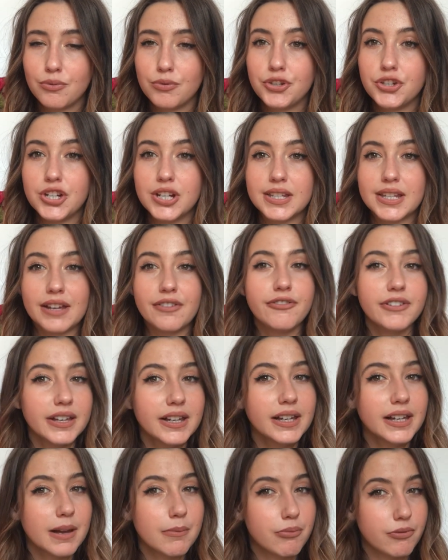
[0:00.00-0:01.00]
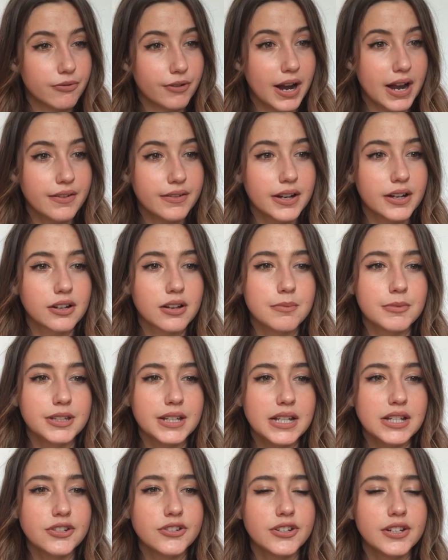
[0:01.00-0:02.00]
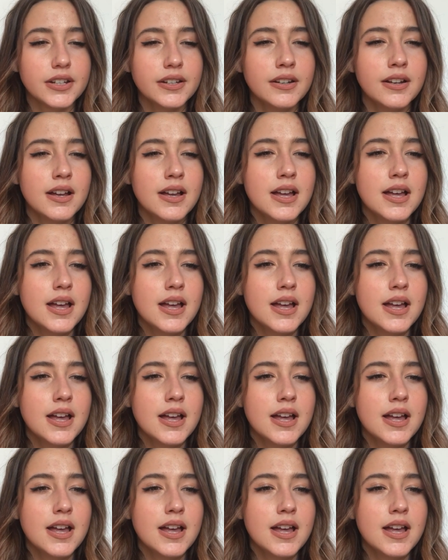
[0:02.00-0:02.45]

which is I think a private accommodation,